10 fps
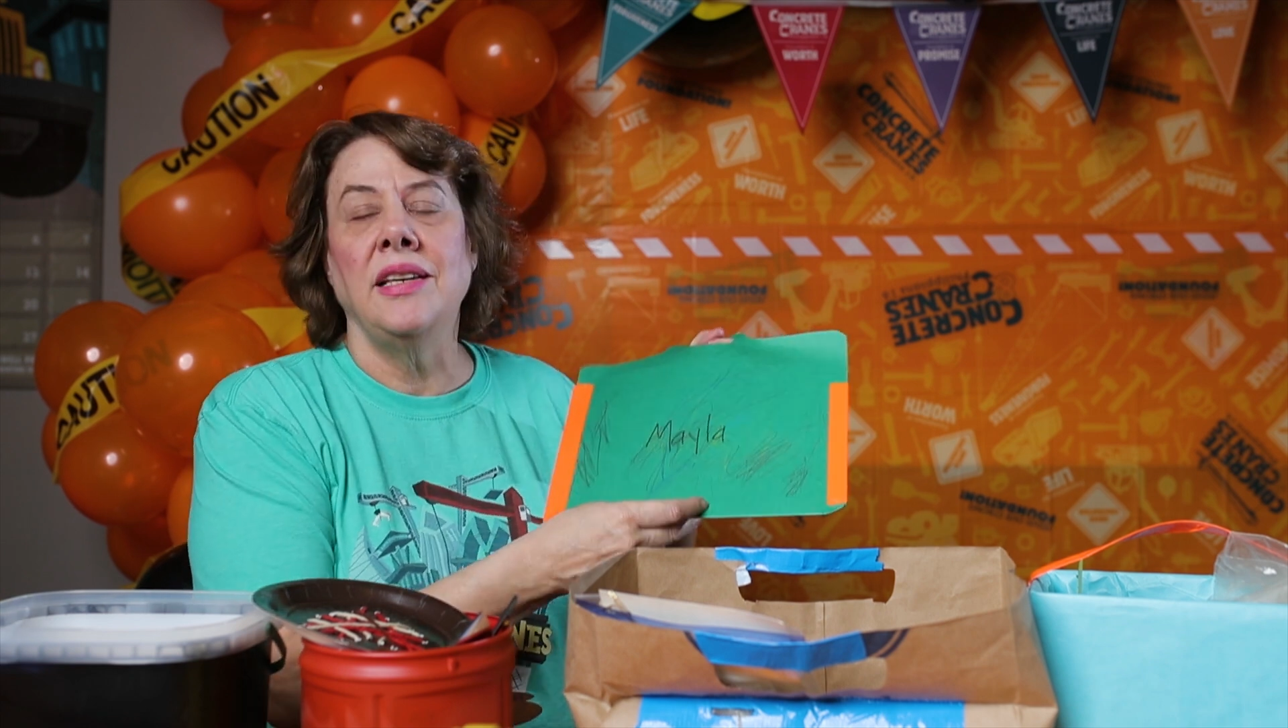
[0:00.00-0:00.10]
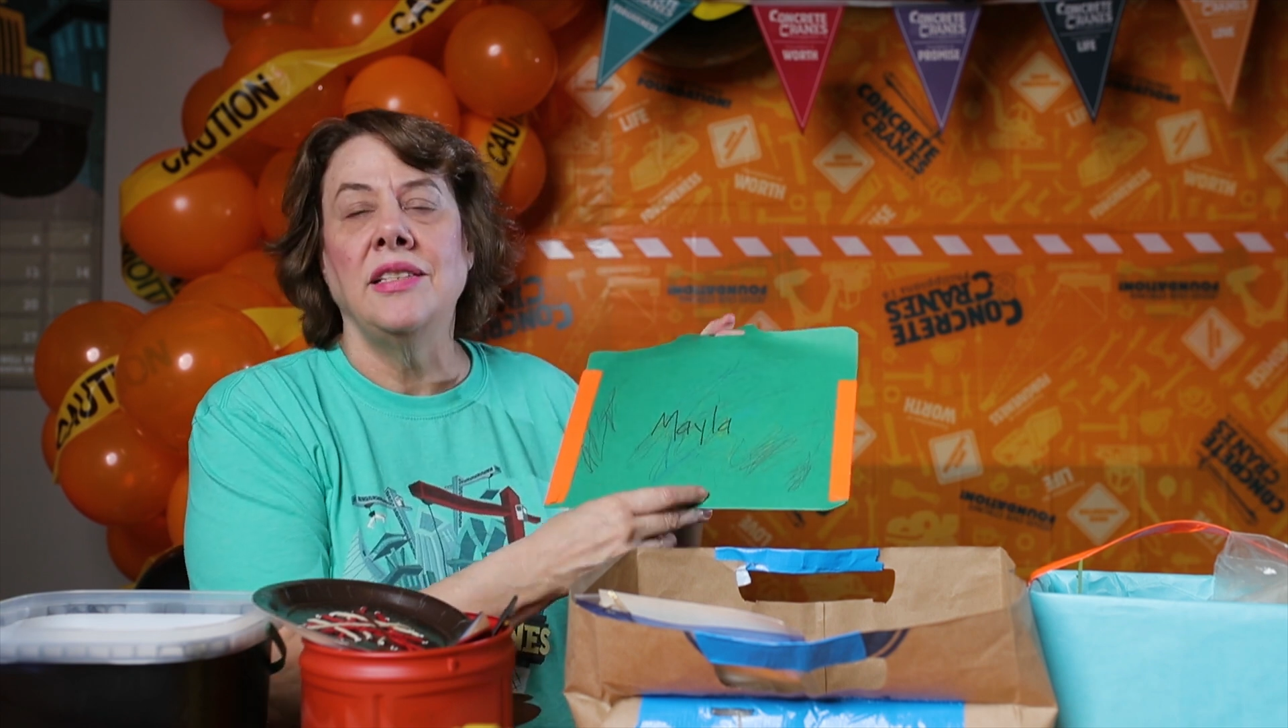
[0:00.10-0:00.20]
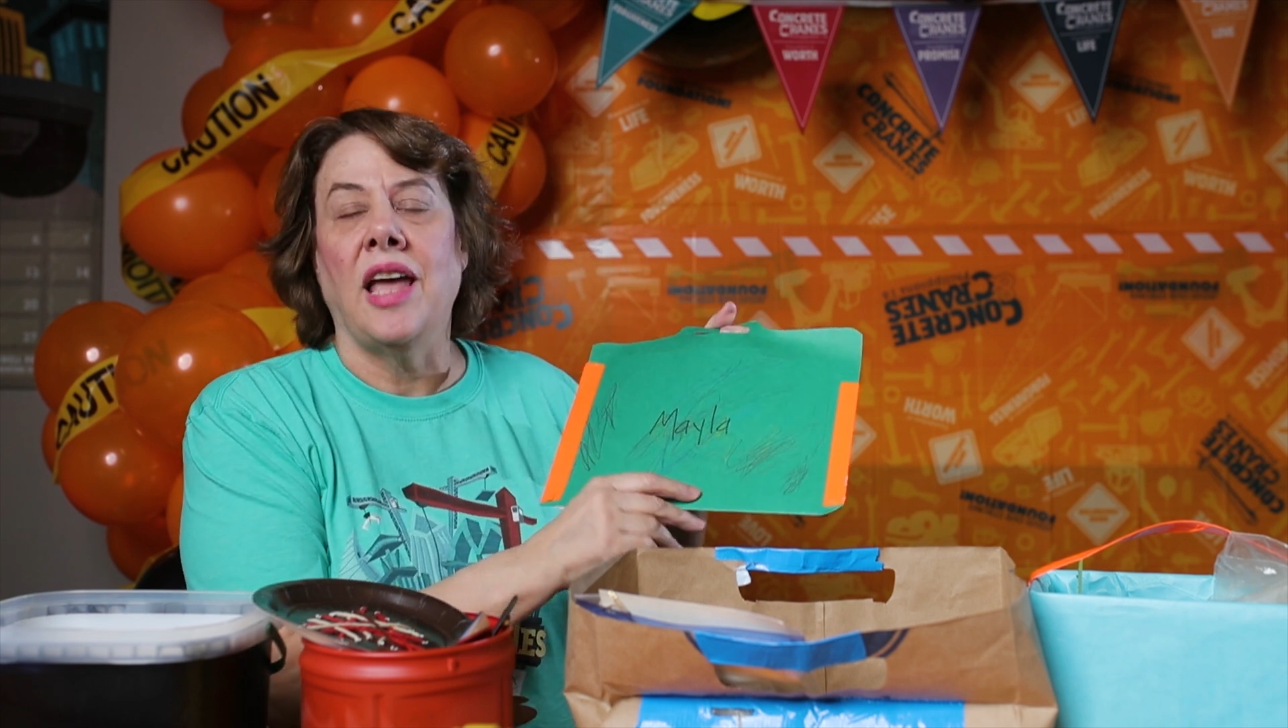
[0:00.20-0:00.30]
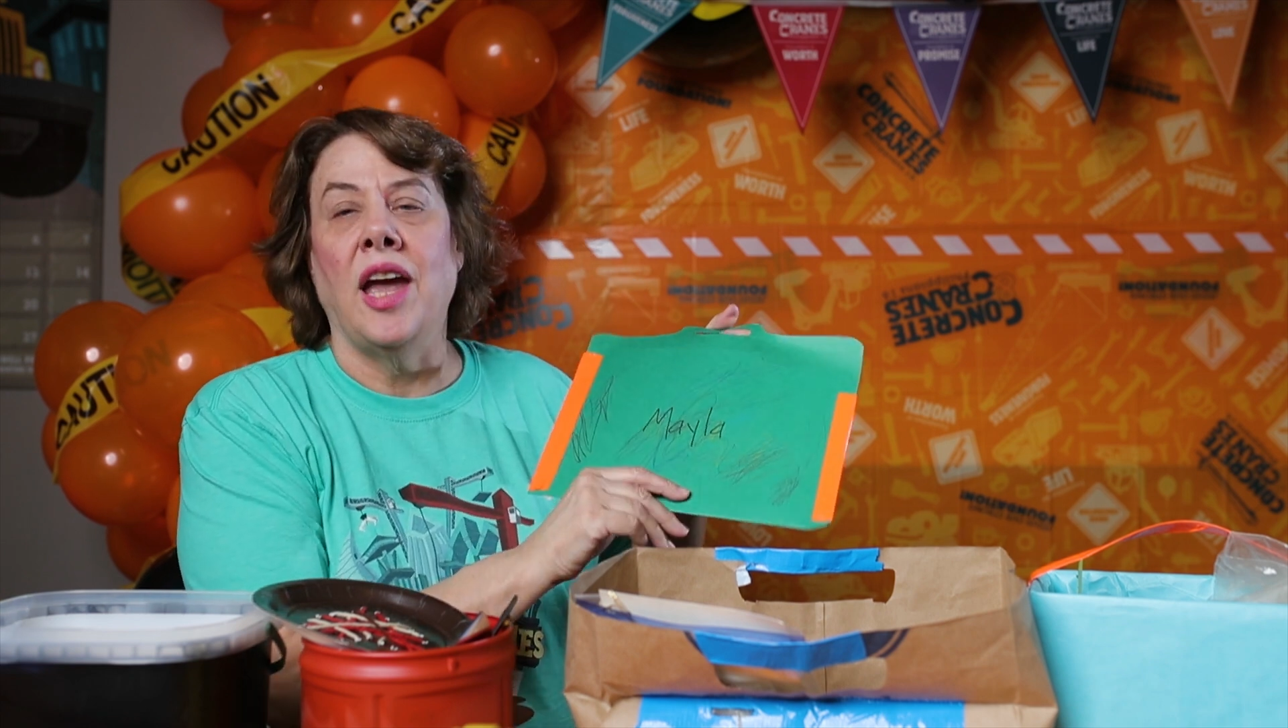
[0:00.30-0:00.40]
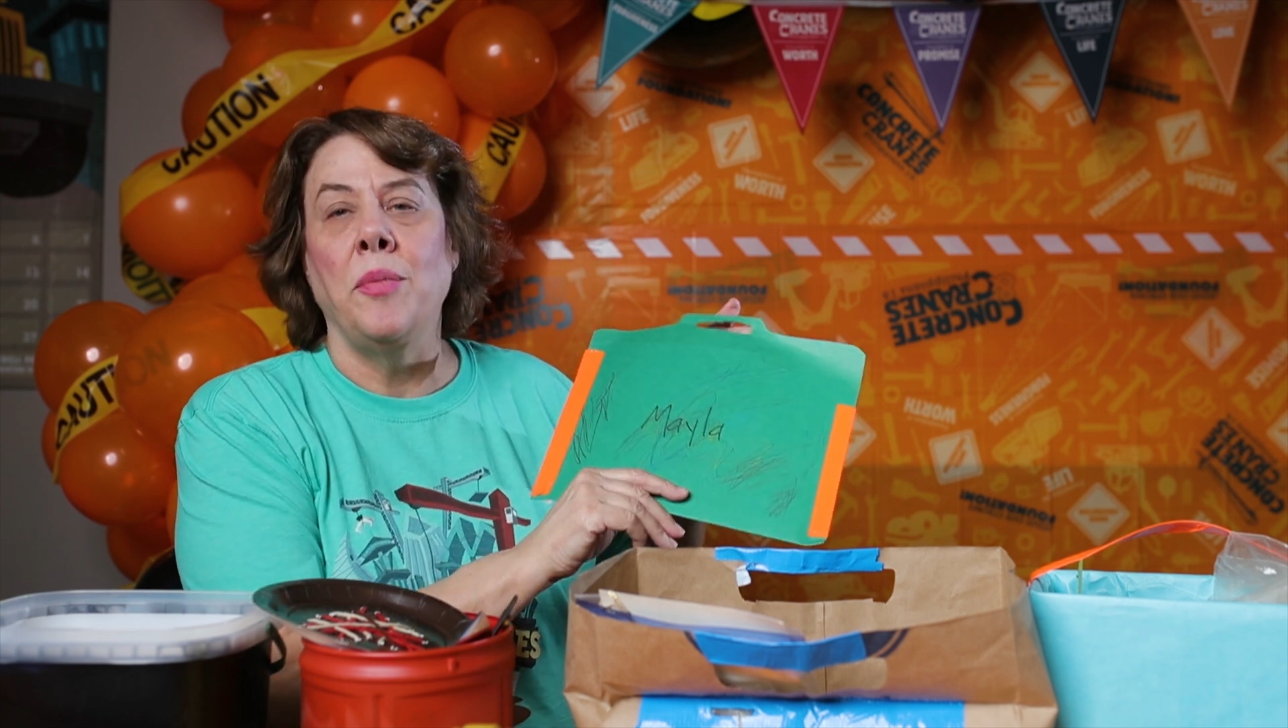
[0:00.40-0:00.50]

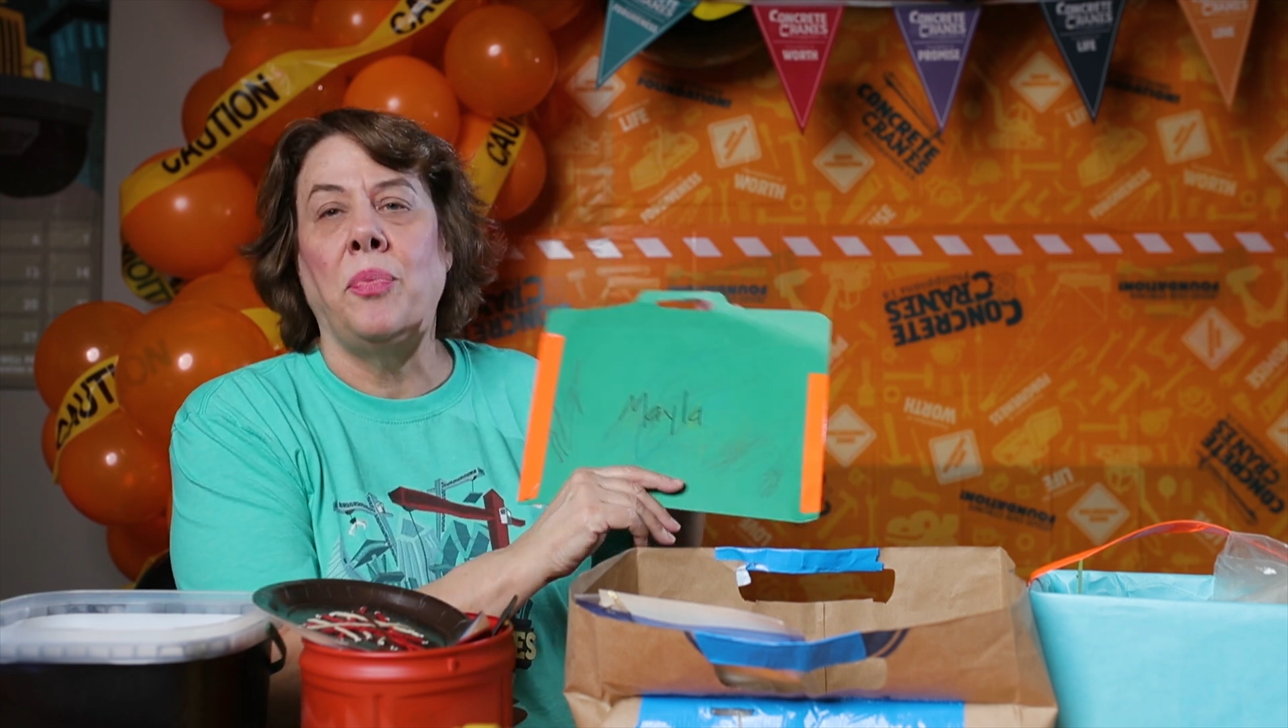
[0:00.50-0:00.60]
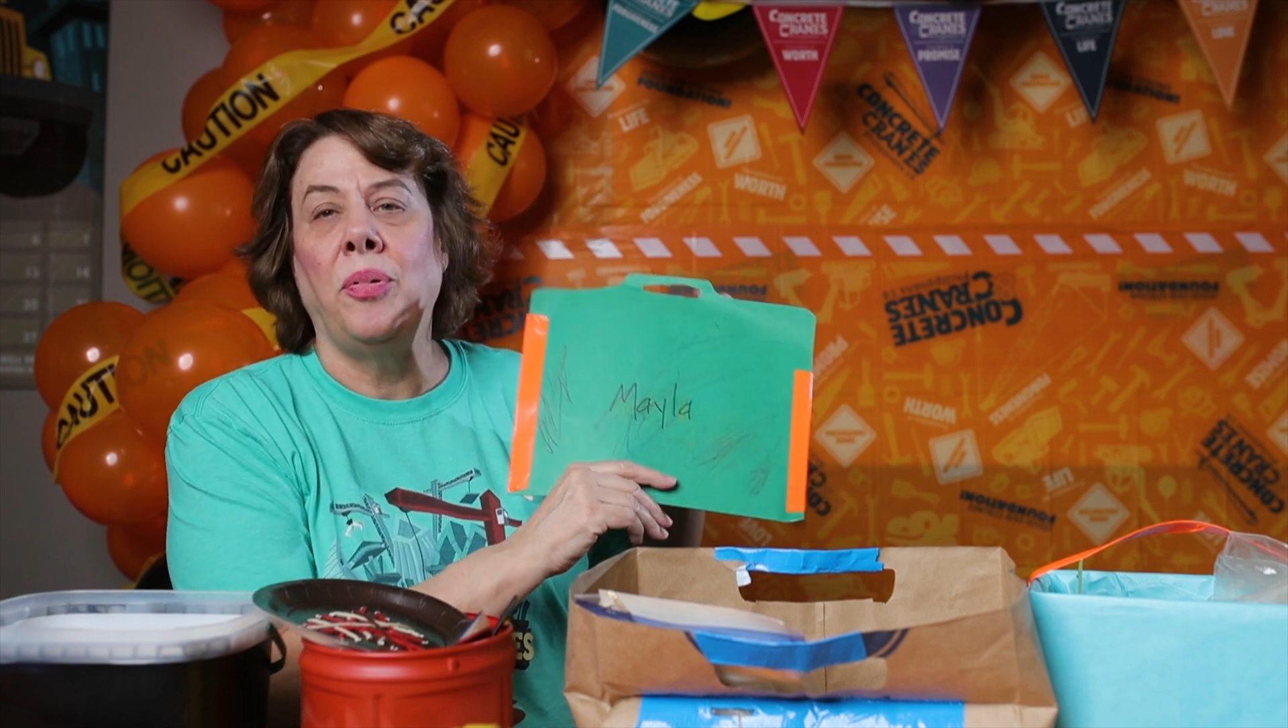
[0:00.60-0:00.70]
is a